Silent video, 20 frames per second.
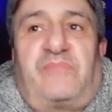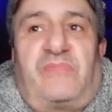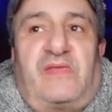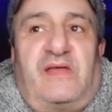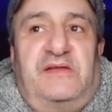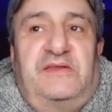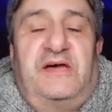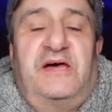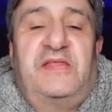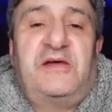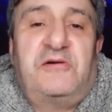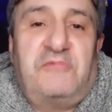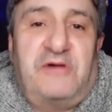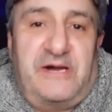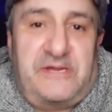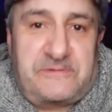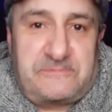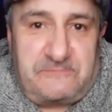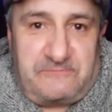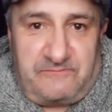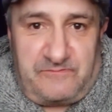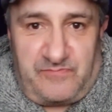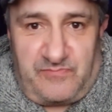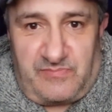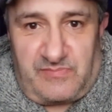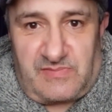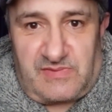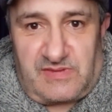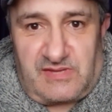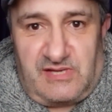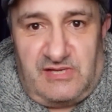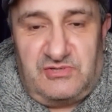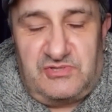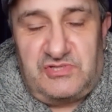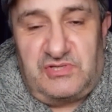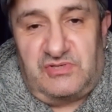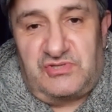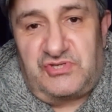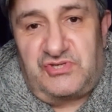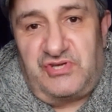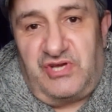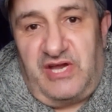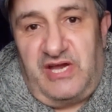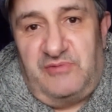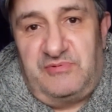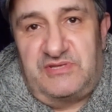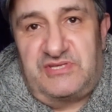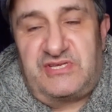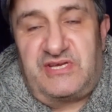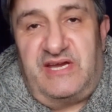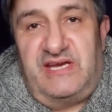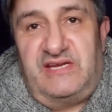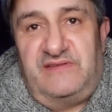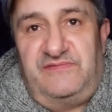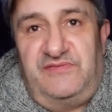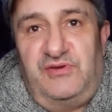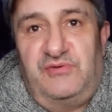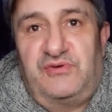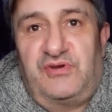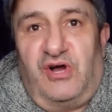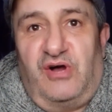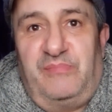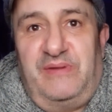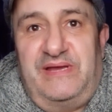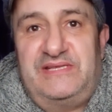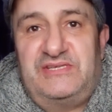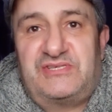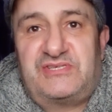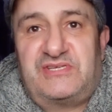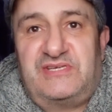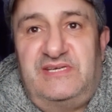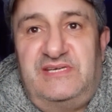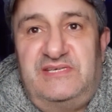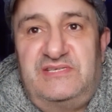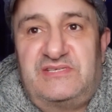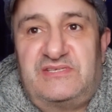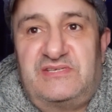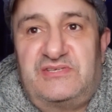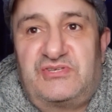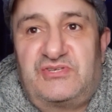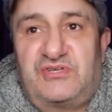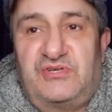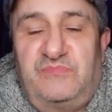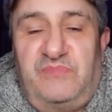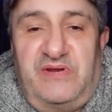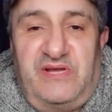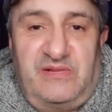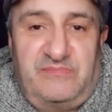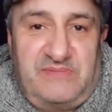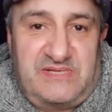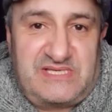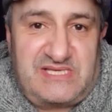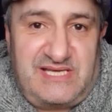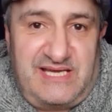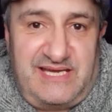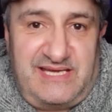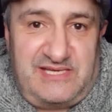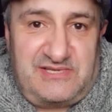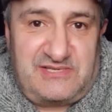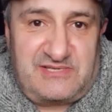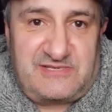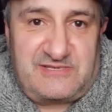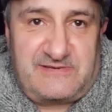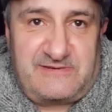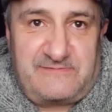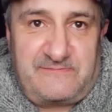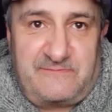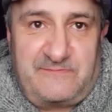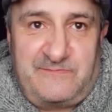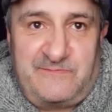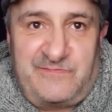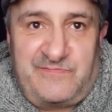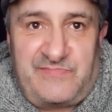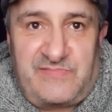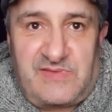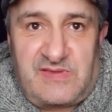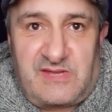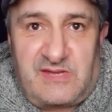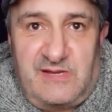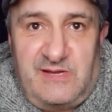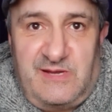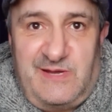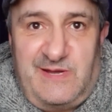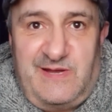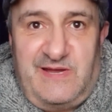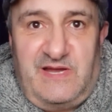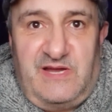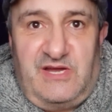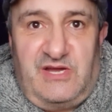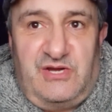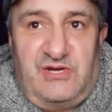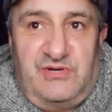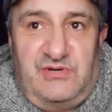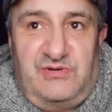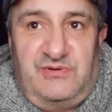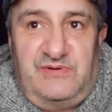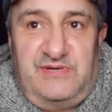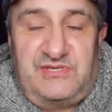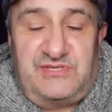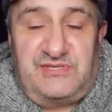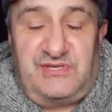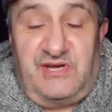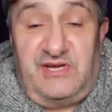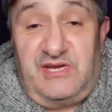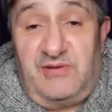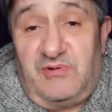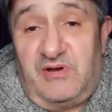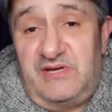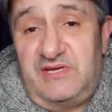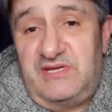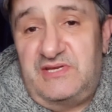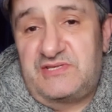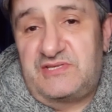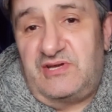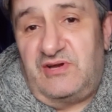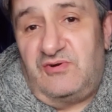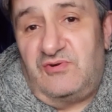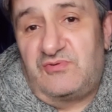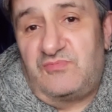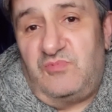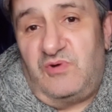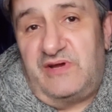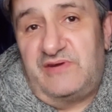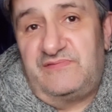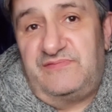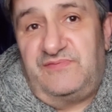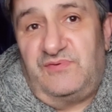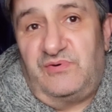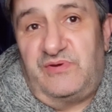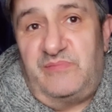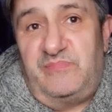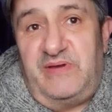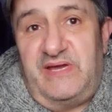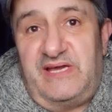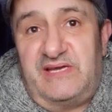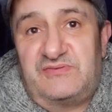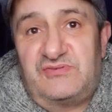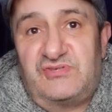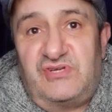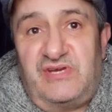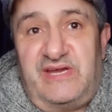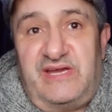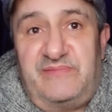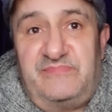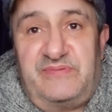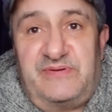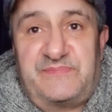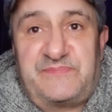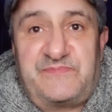another one who's not shy with saying a few comments is Subriel Matias, who is 31 years old, 140-pound champ,